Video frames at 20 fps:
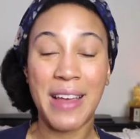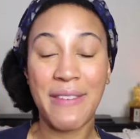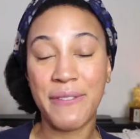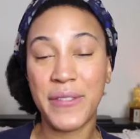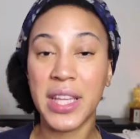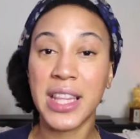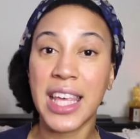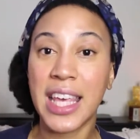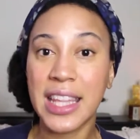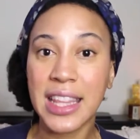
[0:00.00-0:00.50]

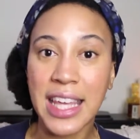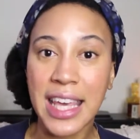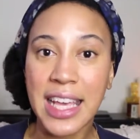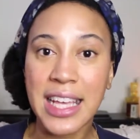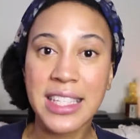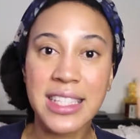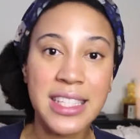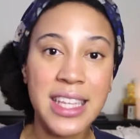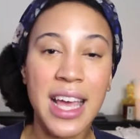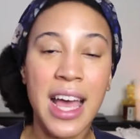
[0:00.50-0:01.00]
affiliate
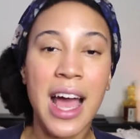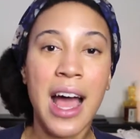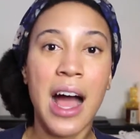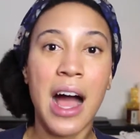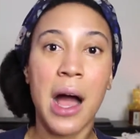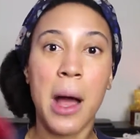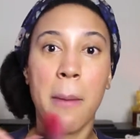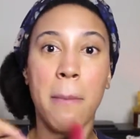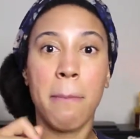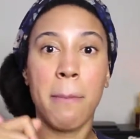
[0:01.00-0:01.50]
links
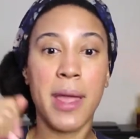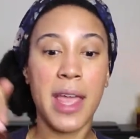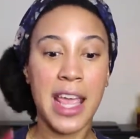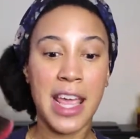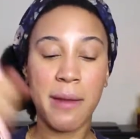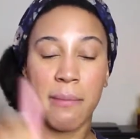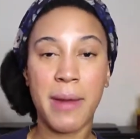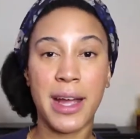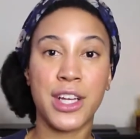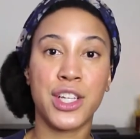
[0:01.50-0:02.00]
um,
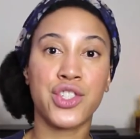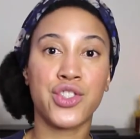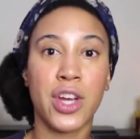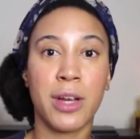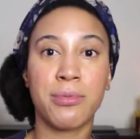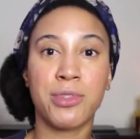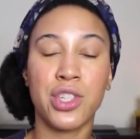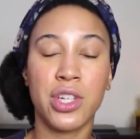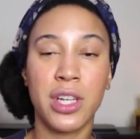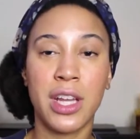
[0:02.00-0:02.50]
in my
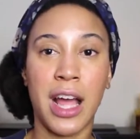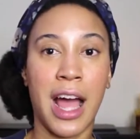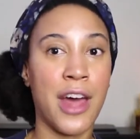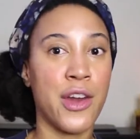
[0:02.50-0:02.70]
description.